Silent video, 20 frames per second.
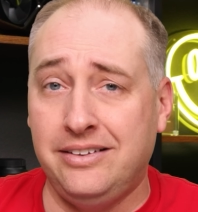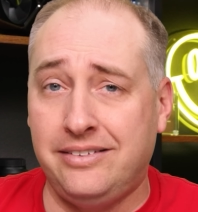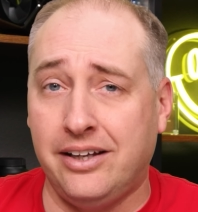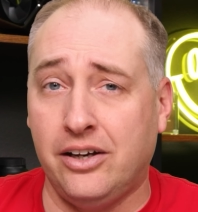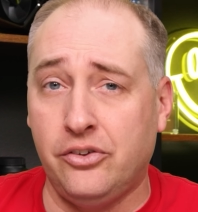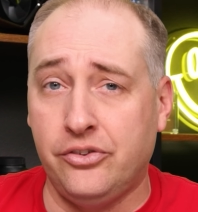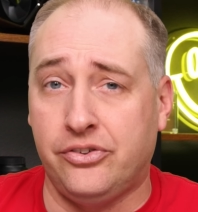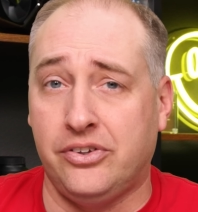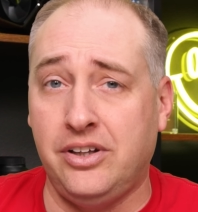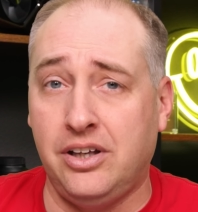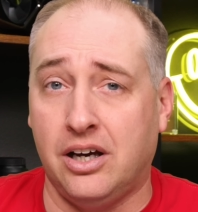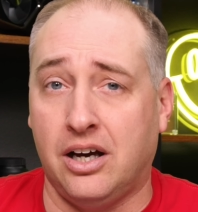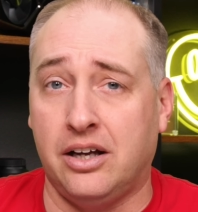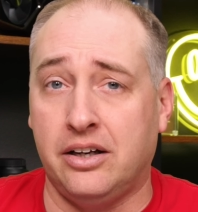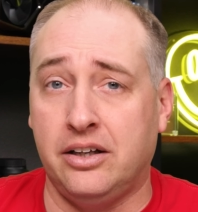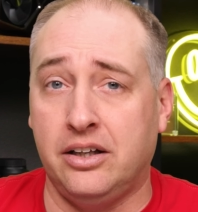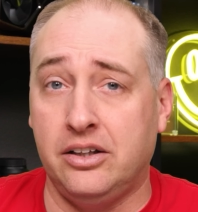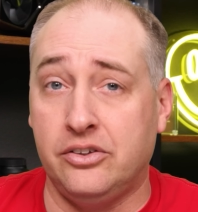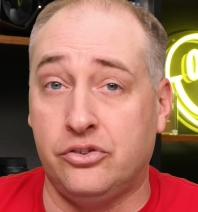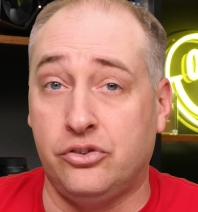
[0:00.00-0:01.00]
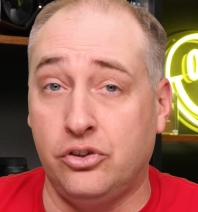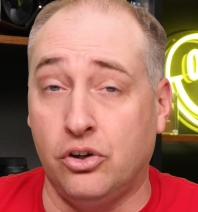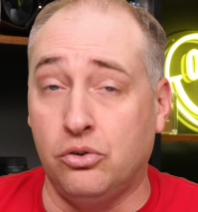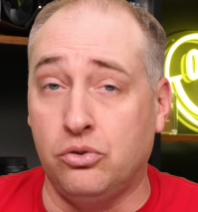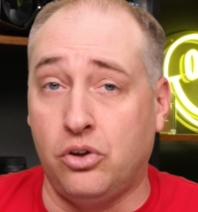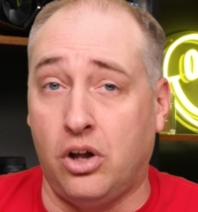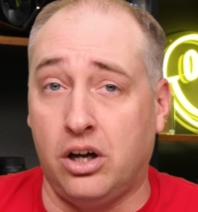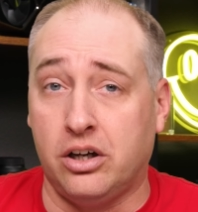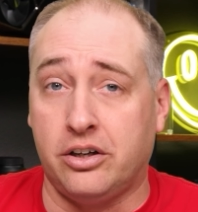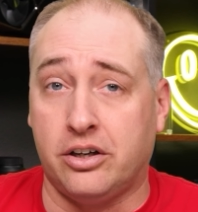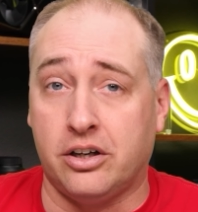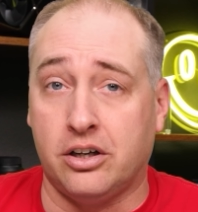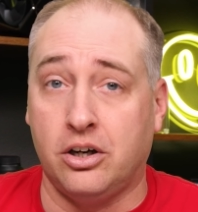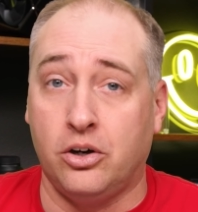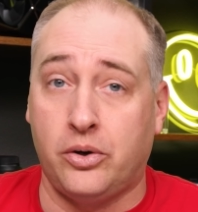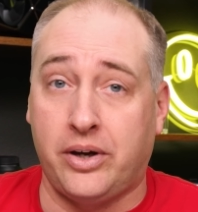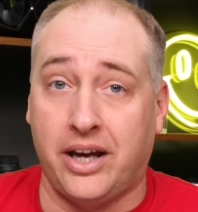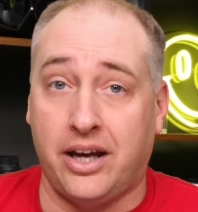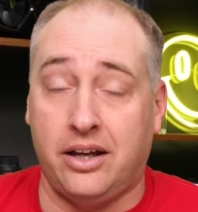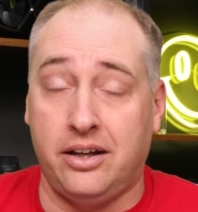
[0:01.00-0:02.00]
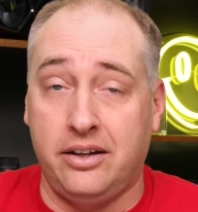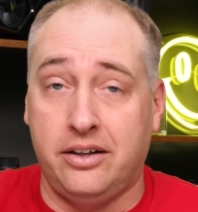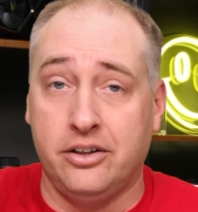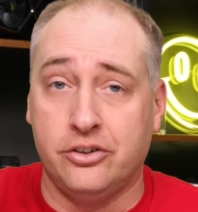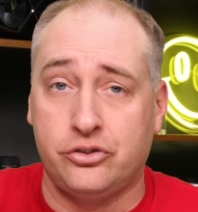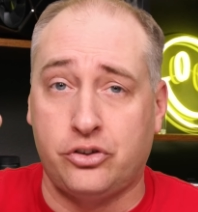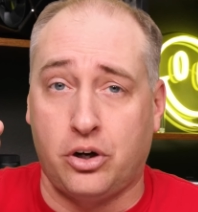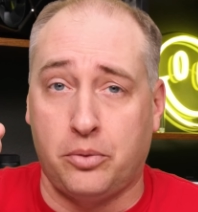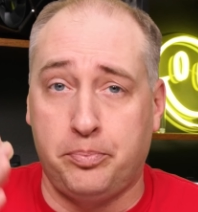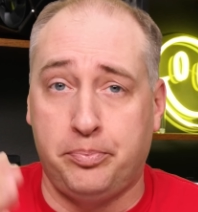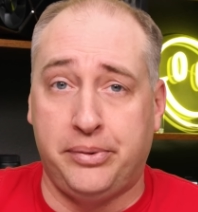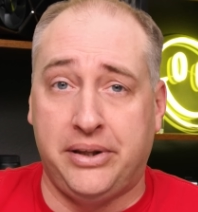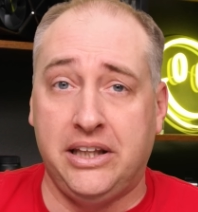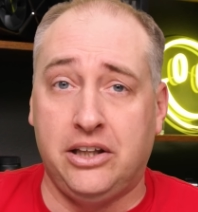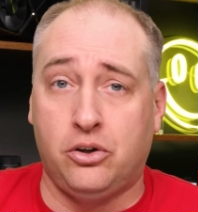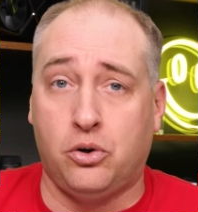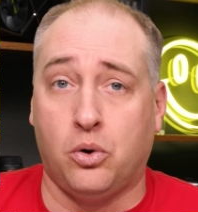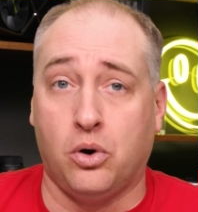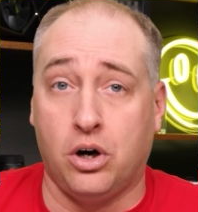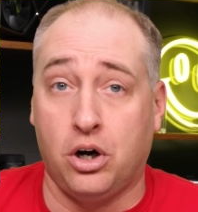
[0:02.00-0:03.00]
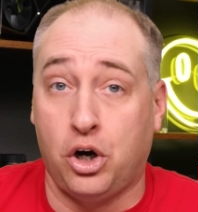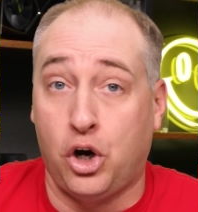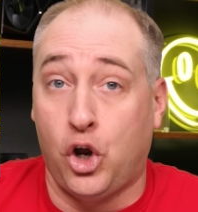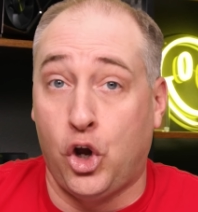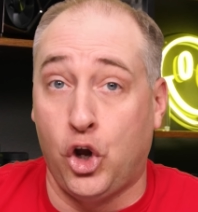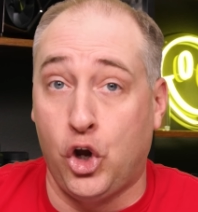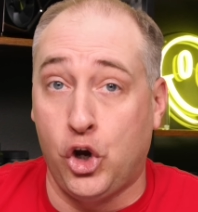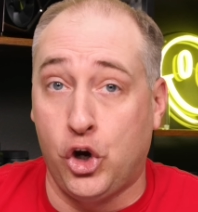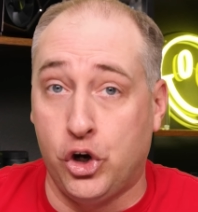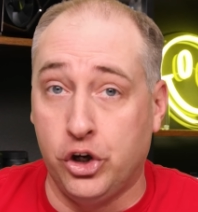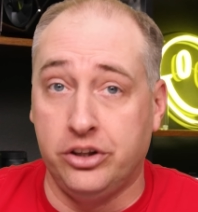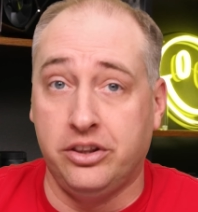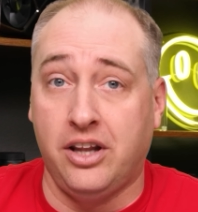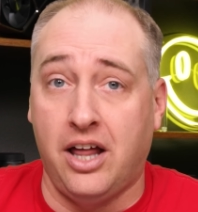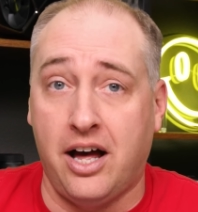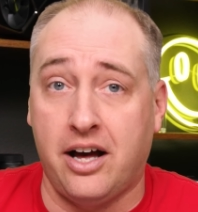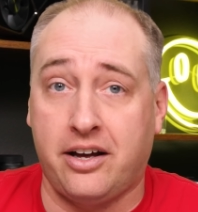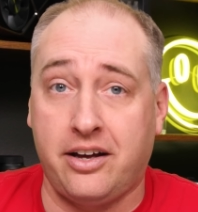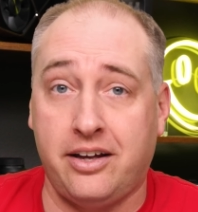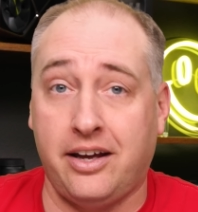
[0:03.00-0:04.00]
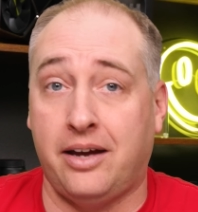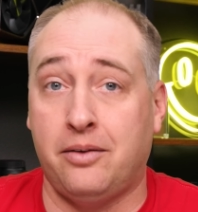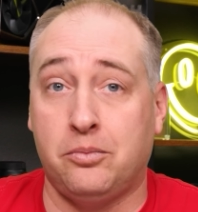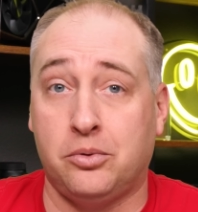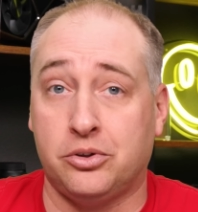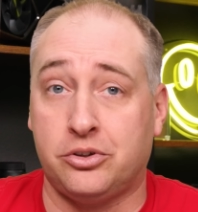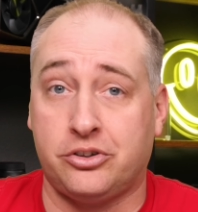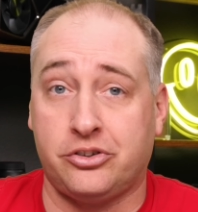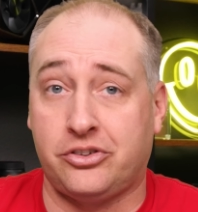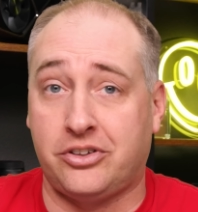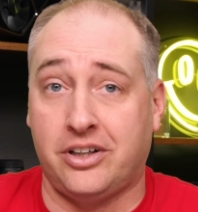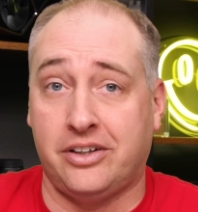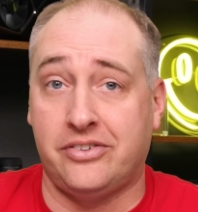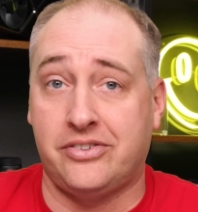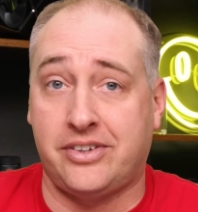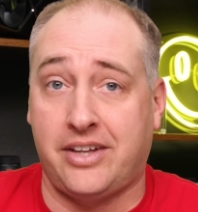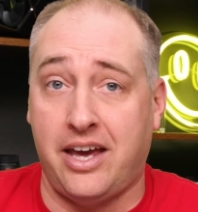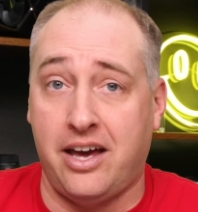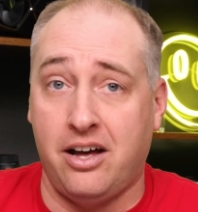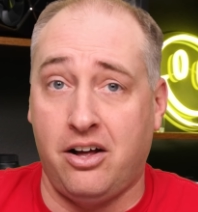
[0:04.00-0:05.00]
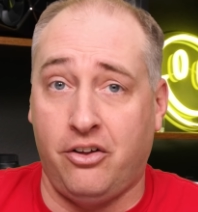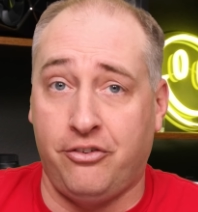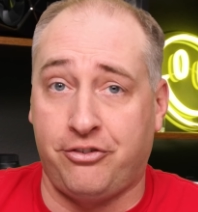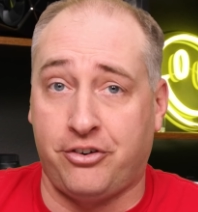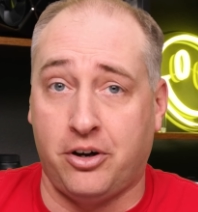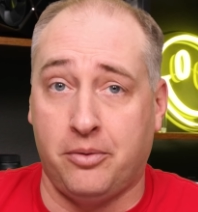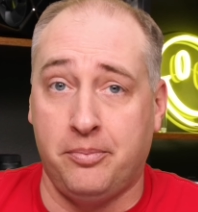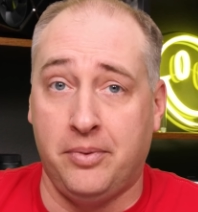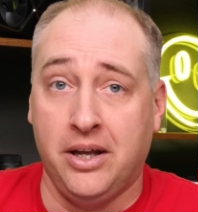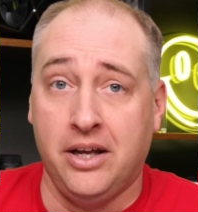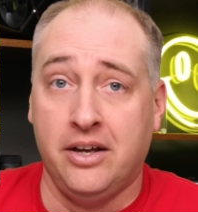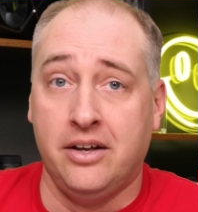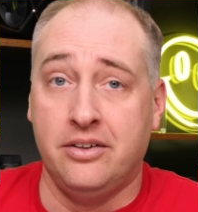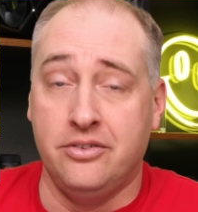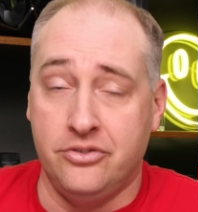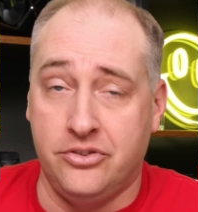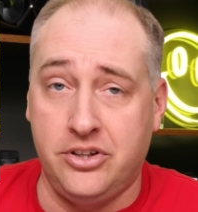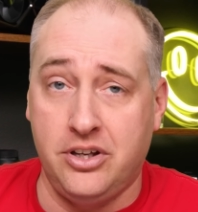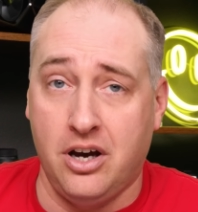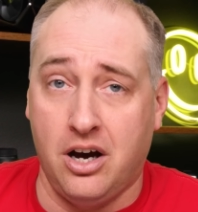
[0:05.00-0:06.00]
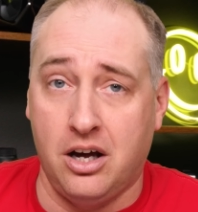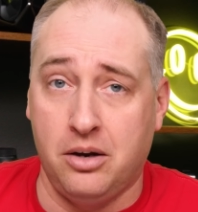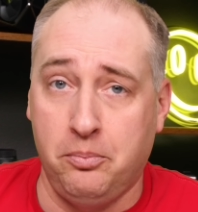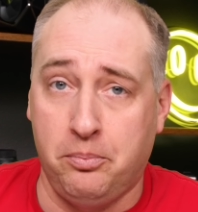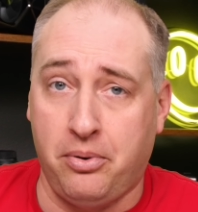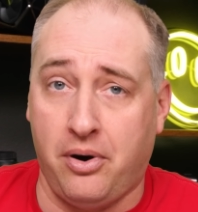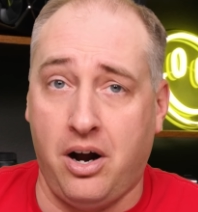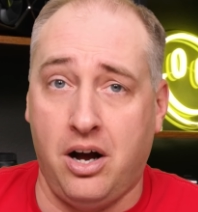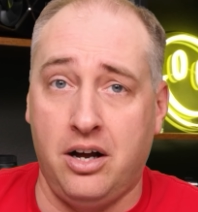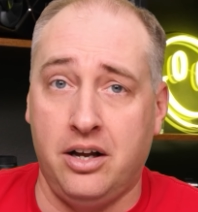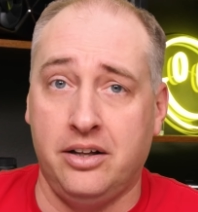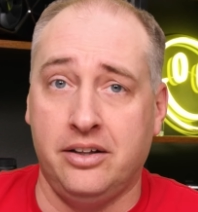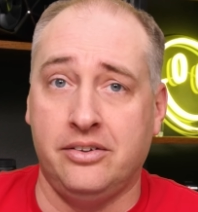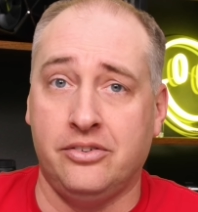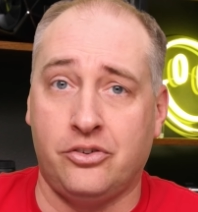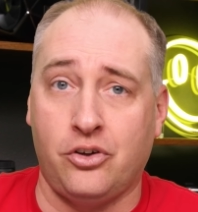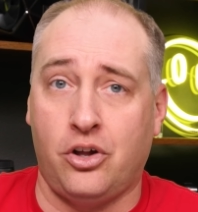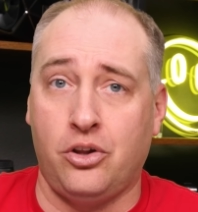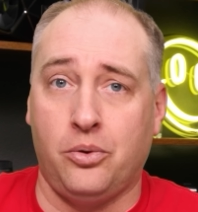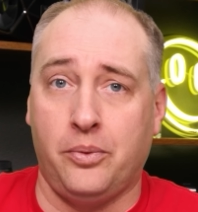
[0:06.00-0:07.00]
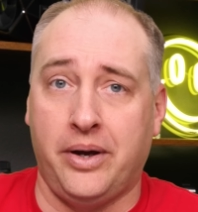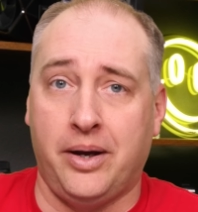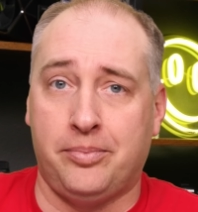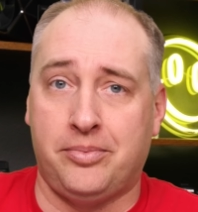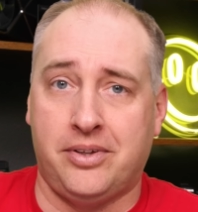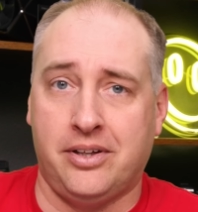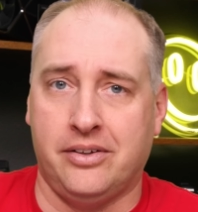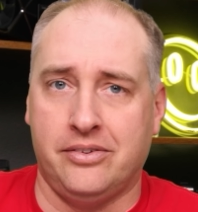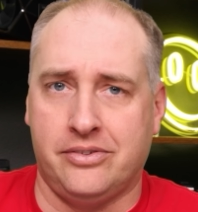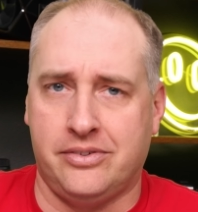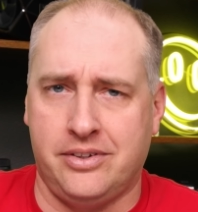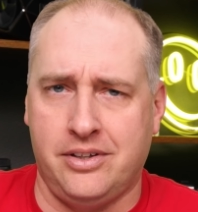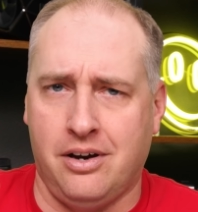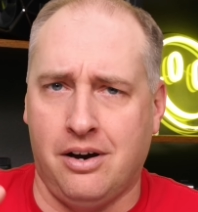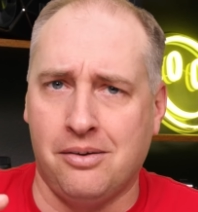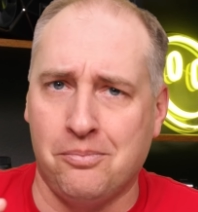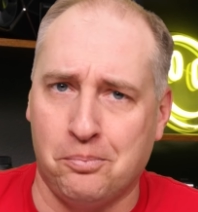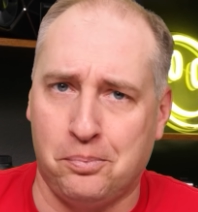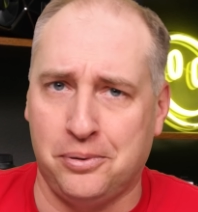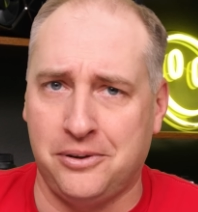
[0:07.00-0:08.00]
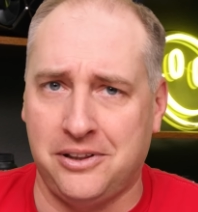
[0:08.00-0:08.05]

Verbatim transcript: Intel Xeon is no longer, okay, here's our P-Core, good luck, and we're just gonna scale from Xeon Bronze all the way up to Xeon